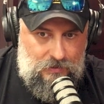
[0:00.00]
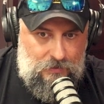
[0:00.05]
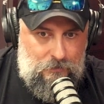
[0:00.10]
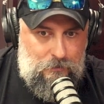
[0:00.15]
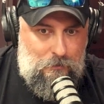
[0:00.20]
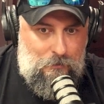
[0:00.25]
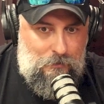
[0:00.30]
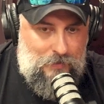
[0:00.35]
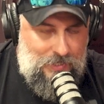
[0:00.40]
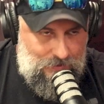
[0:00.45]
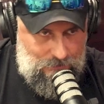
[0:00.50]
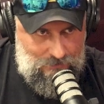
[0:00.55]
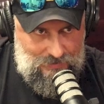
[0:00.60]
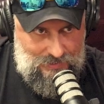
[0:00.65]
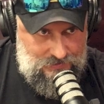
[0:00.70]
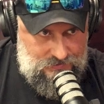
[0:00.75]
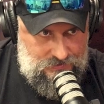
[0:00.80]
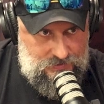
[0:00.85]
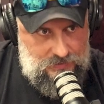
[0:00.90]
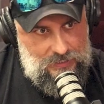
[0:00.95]
and
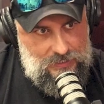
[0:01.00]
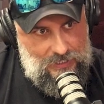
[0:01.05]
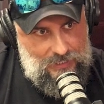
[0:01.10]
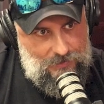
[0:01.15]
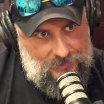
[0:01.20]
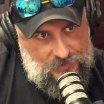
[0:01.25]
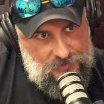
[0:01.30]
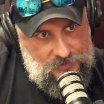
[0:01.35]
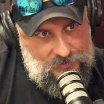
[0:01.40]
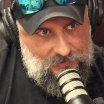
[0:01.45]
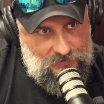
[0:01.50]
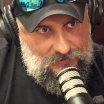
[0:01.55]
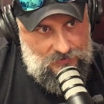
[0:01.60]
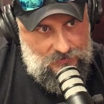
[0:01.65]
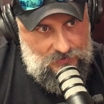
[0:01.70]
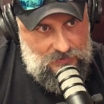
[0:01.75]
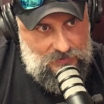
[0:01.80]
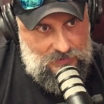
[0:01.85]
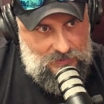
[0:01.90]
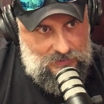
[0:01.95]
minimize the damage
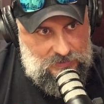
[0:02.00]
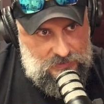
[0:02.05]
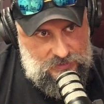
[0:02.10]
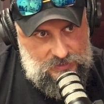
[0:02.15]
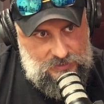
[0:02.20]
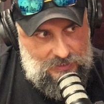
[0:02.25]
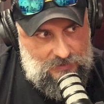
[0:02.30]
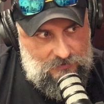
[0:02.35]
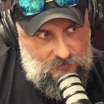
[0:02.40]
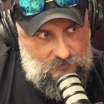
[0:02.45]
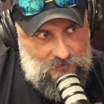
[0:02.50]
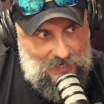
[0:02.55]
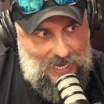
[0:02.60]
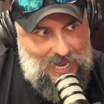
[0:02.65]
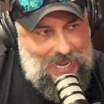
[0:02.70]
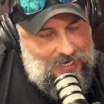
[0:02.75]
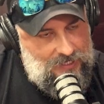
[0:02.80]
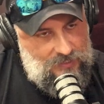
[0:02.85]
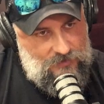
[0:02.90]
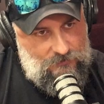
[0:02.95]
instead of
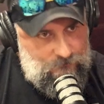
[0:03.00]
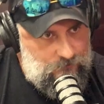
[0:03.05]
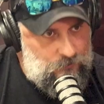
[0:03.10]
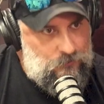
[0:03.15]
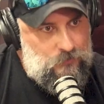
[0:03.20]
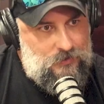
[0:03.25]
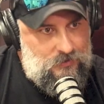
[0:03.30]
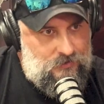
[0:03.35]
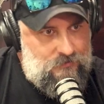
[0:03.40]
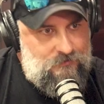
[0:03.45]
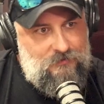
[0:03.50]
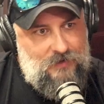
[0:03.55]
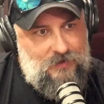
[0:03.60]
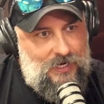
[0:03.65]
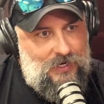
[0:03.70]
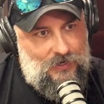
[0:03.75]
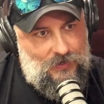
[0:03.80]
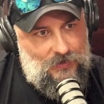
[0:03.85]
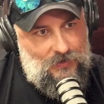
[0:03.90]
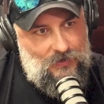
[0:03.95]
adding fuel to the
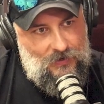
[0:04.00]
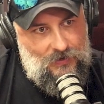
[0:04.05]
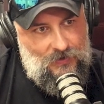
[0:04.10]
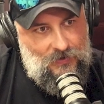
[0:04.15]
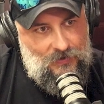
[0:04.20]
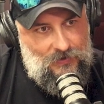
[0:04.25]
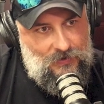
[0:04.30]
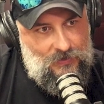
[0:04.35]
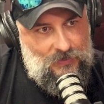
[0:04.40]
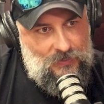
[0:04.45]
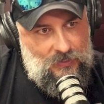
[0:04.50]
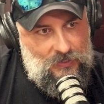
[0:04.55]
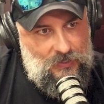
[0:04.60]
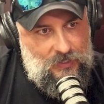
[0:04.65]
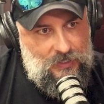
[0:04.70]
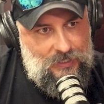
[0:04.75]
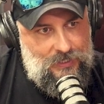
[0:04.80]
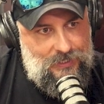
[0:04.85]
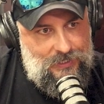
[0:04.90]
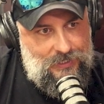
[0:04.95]
fire
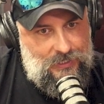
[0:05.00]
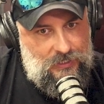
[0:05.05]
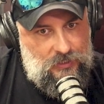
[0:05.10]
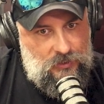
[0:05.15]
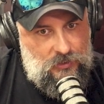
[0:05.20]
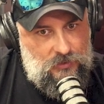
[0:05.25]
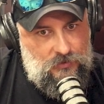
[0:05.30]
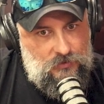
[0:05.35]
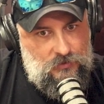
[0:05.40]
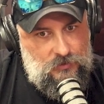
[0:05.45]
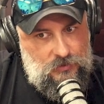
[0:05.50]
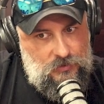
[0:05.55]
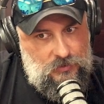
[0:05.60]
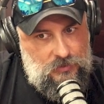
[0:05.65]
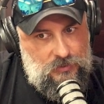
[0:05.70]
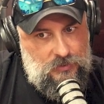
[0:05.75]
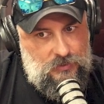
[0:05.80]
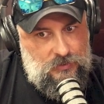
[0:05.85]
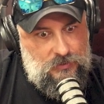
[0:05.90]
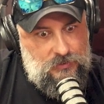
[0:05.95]
and
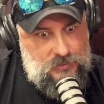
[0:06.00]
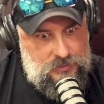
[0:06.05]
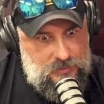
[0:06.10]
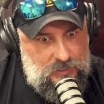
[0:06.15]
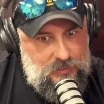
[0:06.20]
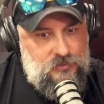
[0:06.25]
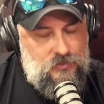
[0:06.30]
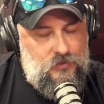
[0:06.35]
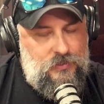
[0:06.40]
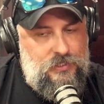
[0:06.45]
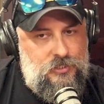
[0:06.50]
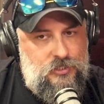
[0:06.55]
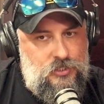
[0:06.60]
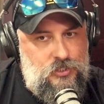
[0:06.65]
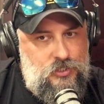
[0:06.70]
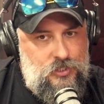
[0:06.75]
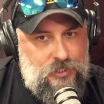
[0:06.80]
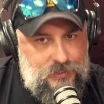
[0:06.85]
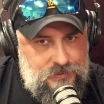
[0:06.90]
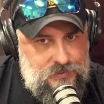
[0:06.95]
essentially
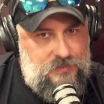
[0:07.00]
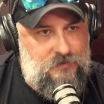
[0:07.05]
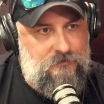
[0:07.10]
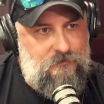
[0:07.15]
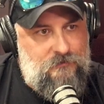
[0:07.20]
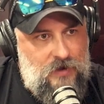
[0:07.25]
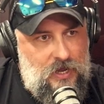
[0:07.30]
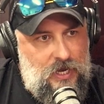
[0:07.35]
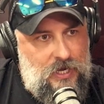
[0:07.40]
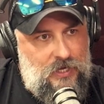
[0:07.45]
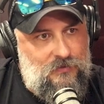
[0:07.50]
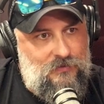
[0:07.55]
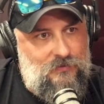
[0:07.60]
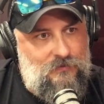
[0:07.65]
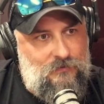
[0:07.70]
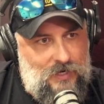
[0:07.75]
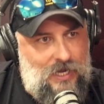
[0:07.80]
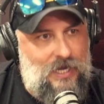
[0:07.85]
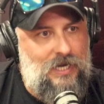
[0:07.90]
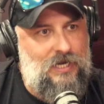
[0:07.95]
justifying the
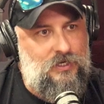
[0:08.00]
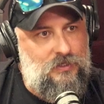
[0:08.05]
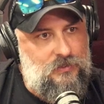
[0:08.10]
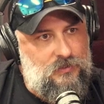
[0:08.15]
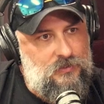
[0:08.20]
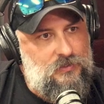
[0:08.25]
rioters.